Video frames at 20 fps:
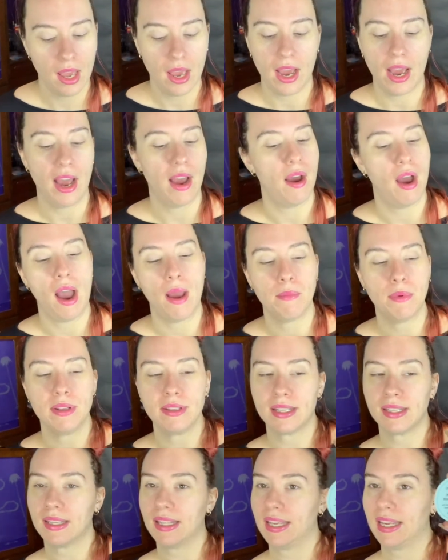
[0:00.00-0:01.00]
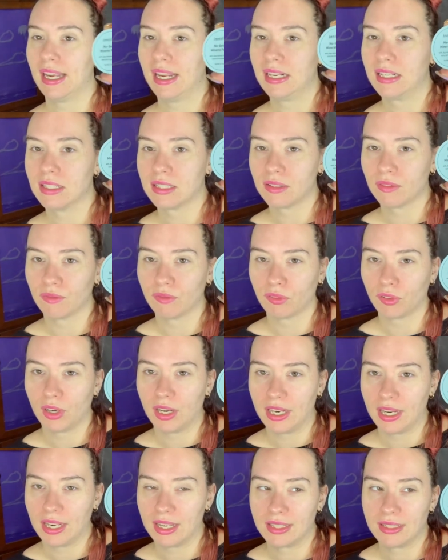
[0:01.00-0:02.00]
I'm using the
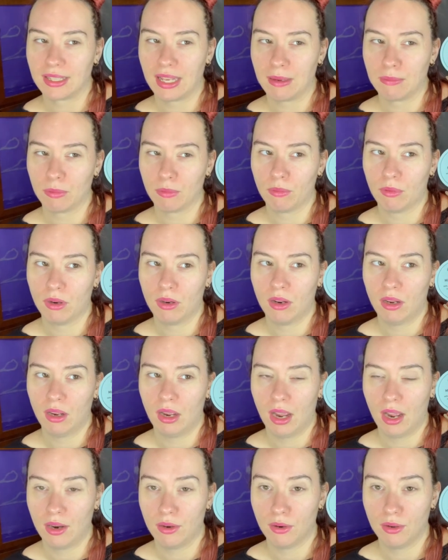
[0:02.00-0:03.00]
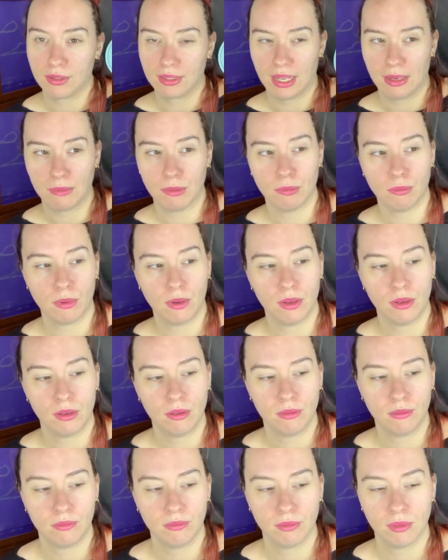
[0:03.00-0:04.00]
Innisfree sebum, no sebum
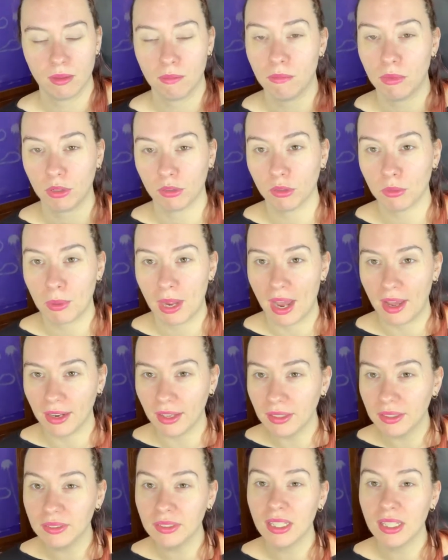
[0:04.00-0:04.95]
mineral powder,